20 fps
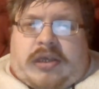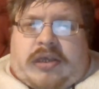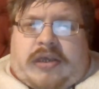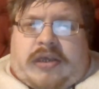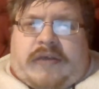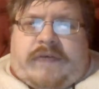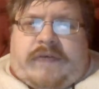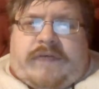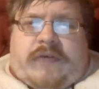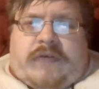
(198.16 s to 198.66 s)
the
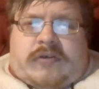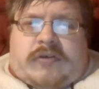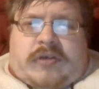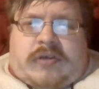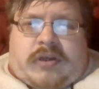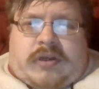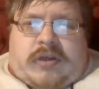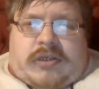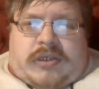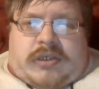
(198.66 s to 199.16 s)
former
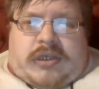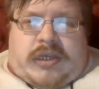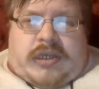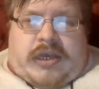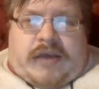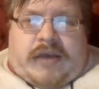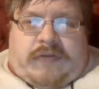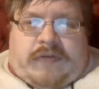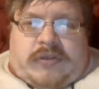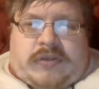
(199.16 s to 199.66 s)
rain and the latter
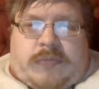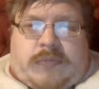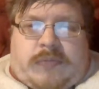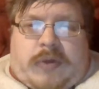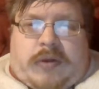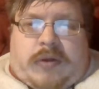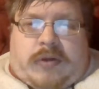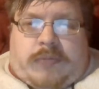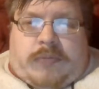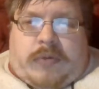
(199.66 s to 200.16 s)
rain,
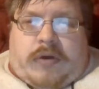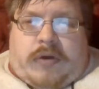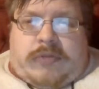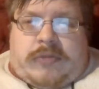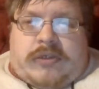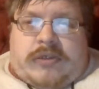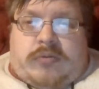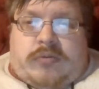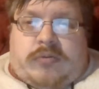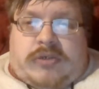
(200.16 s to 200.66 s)
you may
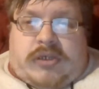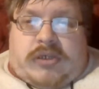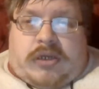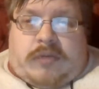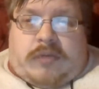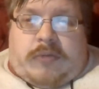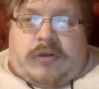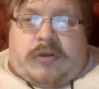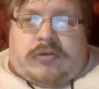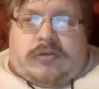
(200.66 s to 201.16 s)
gather in
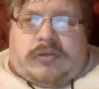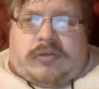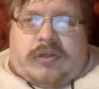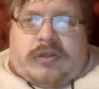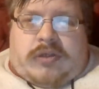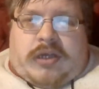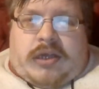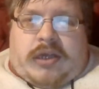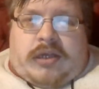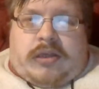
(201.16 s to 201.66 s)
your grain,
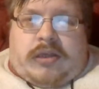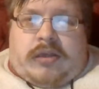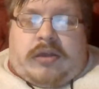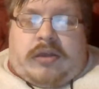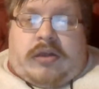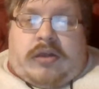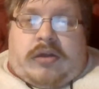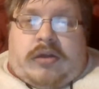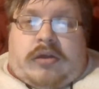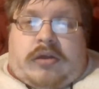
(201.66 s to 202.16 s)

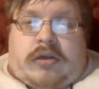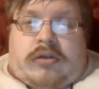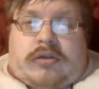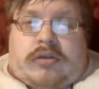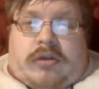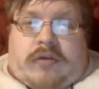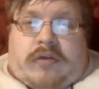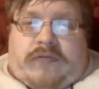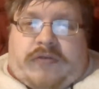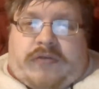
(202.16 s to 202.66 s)
your new wine
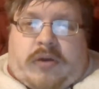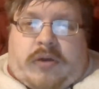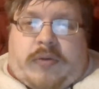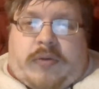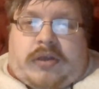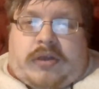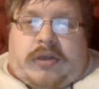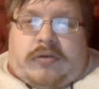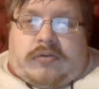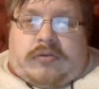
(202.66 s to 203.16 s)
and your
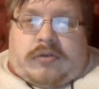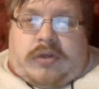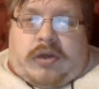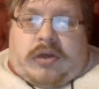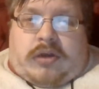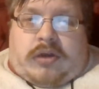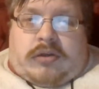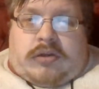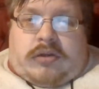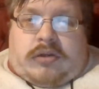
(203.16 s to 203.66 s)
oil.
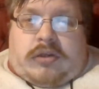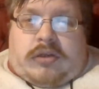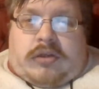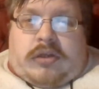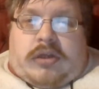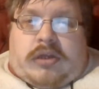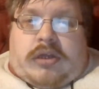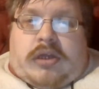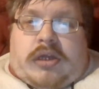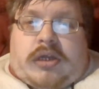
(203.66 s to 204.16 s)

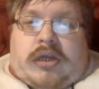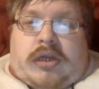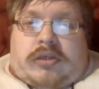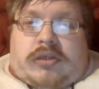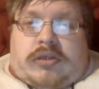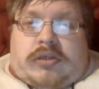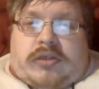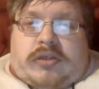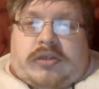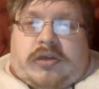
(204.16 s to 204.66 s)
I will
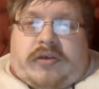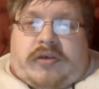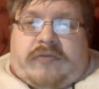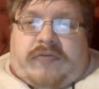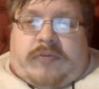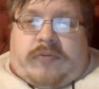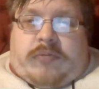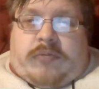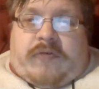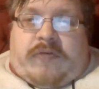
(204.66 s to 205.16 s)
give
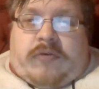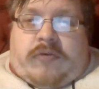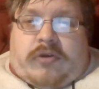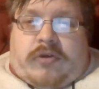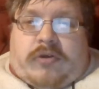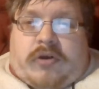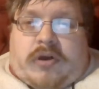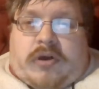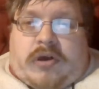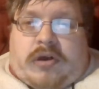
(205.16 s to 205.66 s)
grass in your
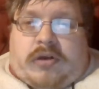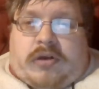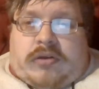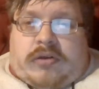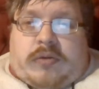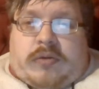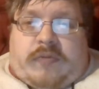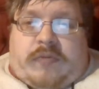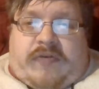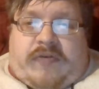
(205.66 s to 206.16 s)
fields for
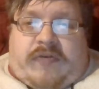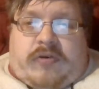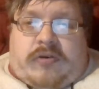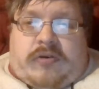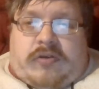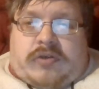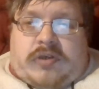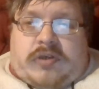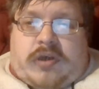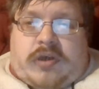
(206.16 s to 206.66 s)
your
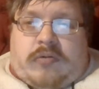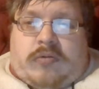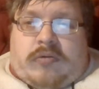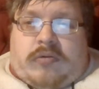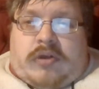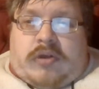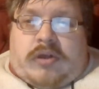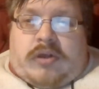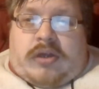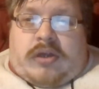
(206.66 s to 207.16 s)
livestock,
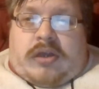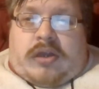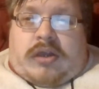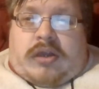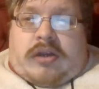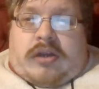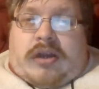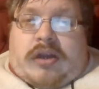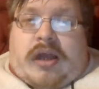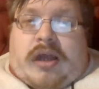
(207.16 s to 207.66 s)
and
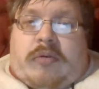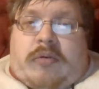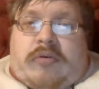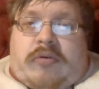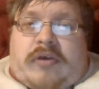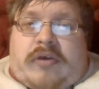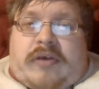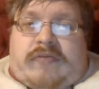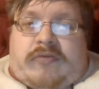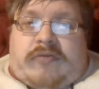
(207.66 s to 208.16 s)
you shall
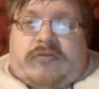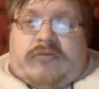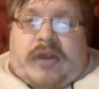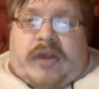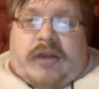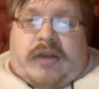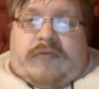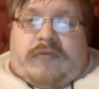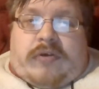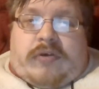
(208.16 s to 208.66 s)
eat and be full.